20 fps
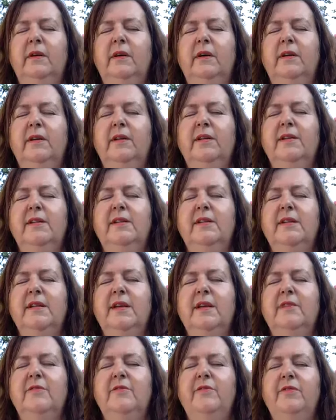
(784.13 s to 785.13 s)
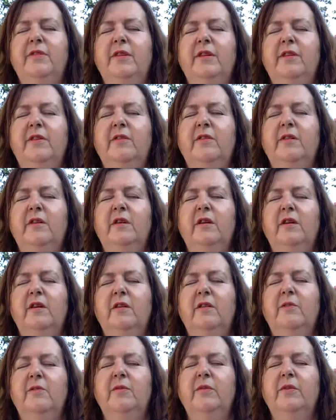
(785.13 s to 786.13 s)
And instead filling your
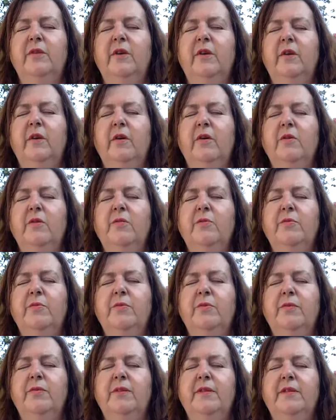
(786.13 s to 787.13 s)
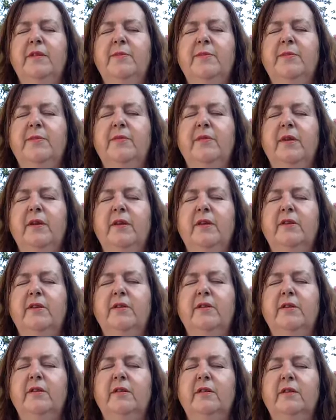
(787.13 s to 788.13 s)
heart with hope, with
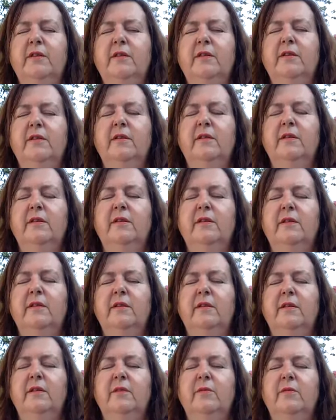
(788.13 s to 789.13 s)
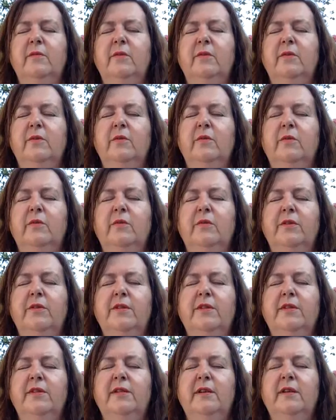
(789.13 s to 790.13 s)
inspiration, with all the
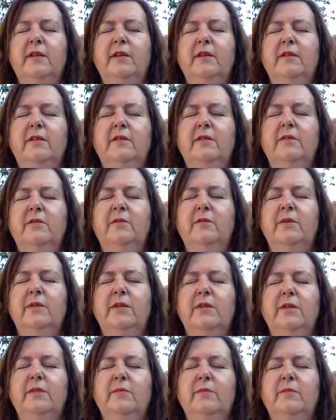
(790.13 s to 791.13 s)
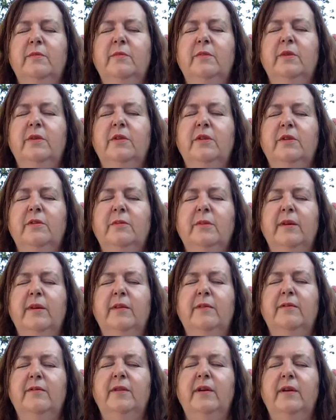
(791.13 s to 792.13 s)
desires you wish to
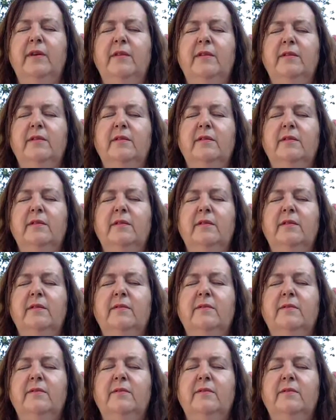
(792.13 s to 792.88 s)
manifest.